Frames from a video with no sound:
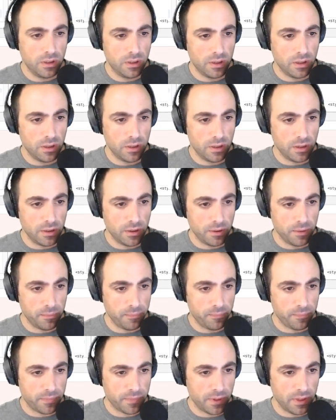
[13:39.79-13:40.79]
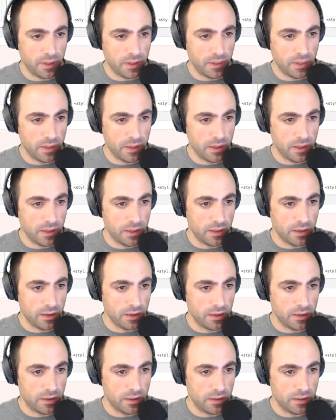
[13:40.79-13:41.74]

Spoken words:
And then